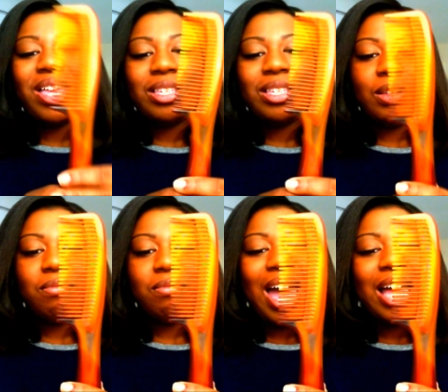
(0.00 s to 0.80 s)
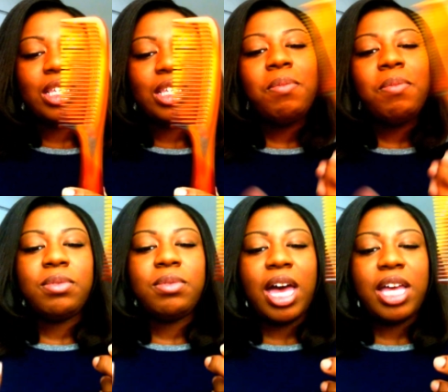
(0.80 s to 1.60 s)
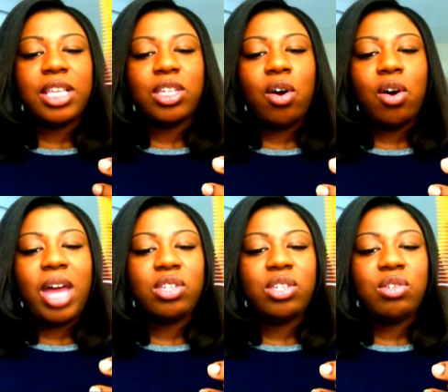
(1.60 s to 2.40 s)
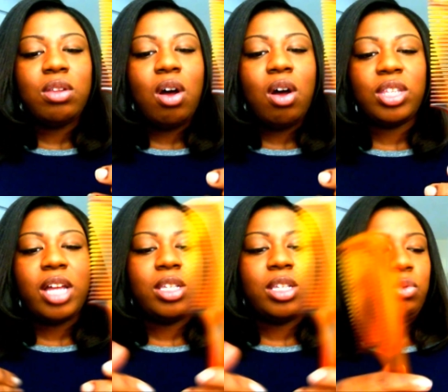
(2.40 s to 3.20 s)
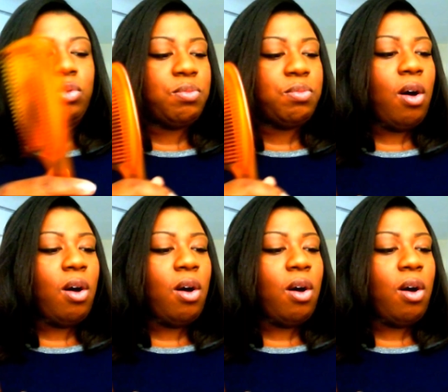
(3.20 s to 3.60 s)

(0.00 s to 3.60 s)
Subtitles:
not a medium-sized comb, not too large, not too small,